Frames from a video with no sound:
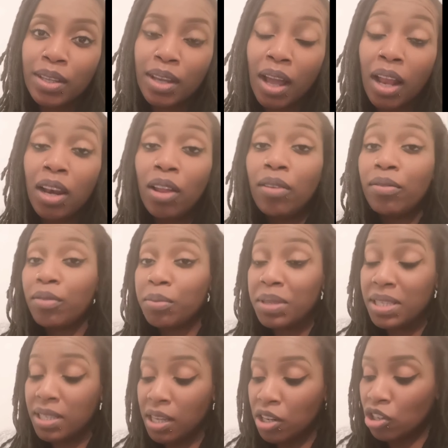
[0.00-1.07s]
I learned from
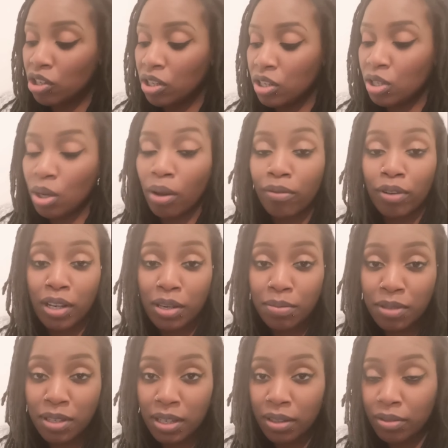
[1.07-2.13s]
the session. So I've written
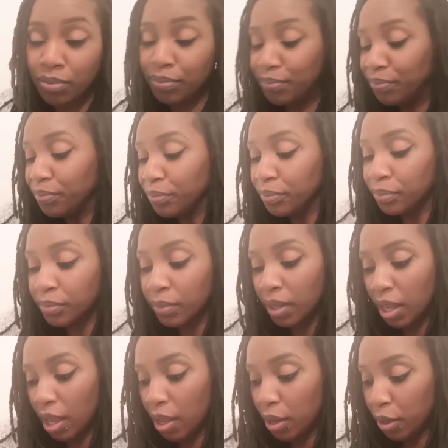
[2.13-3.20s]
them down.
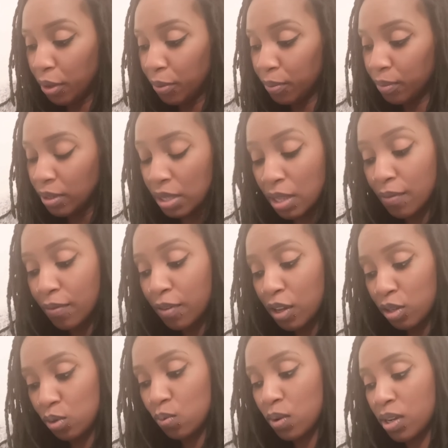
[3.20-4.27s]
So the
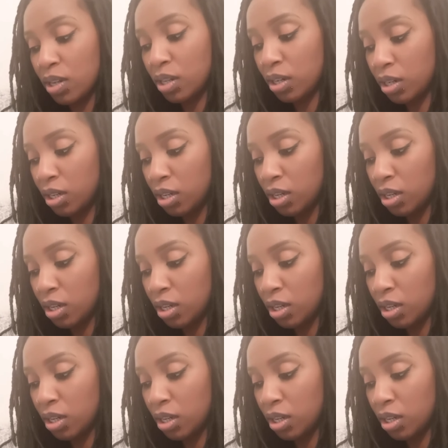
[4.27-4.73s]
first one,